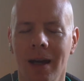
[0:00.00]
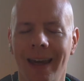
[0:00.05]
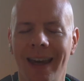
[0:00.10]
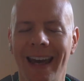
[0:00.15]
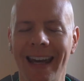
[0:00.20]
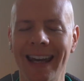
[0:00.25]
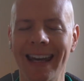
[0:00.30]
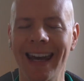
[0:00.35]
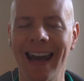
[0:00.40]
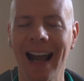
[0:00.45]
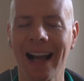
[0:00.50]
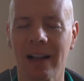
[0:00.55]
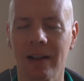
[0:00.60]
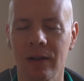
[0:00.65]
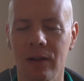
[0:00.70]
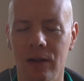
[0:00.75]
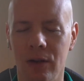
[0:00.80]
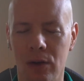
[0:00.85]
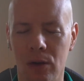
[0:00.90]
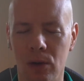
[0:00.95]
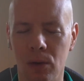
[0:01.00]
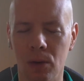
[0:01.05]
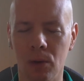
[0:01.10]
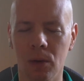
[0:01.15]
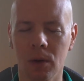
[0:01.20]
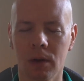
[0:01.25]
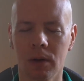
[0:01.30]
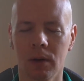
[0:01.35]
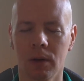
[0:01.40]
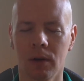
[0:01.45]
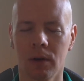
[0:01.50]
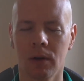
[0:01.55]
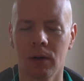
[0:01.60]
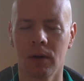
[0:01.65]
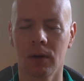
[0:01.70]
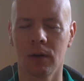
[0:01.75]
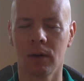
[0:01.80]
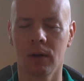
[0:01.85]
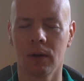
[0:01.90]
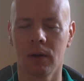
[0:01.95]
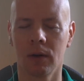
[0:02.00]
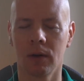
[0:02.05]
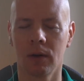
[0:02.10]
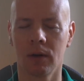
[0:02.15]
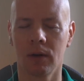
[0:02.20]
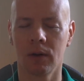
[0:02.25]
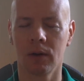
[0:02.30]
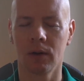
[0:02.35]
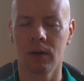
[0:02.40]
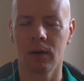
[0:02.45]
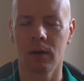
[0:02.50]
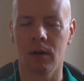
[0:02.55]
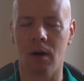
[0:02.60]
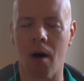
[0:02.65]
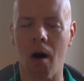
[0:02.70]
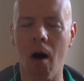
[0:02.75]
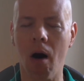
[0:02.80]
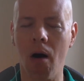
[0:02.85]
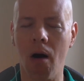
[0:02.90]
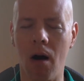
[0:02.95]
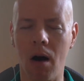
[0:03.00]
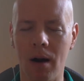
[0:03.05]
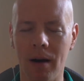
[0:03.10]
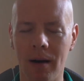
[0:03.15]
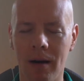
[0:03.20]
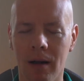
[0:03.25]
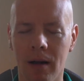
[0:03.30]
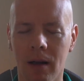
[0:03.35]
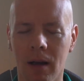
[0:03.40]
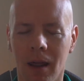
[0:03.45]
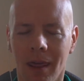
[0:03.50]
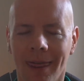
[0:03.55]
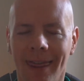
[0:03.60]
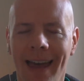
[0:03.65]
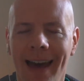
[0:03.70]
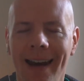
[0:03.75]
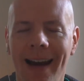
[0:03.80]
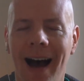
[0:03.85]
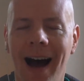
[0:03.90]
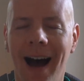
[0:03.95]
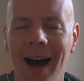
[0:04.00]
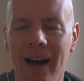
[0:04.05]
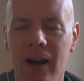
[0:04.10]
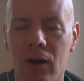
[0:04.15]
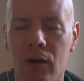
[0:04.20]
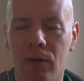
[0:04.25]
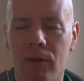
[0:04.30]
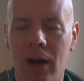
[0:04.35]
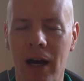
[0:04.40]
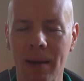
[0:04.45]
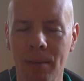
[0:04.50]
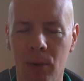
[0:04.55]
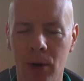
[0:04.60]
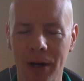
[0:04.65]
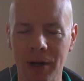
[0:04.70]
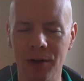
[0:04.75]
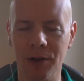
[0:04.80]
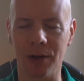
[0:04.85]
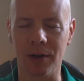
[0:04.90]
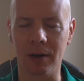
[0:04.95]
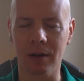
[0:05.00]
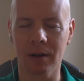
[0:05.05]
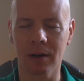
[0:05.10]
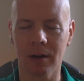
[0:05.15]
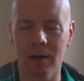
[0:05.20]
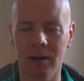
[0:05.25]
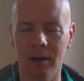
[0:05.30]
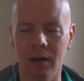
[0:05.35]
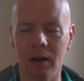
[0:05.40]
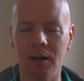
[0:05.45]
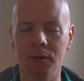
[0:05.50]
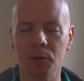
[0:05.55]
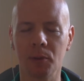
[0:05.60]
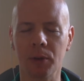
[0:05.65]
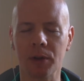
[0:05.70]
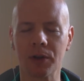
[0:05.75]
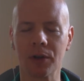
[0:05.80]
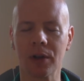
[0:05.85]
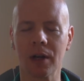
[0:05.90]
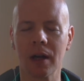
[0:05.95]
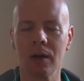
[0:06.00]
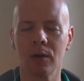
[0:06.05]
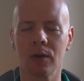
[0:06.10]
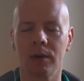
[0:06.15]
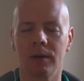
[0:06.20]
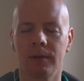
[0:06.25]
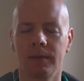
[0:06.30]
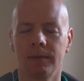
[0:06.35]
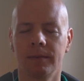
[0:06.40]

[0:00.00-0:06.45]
connects you on that higher vibration of appreciation.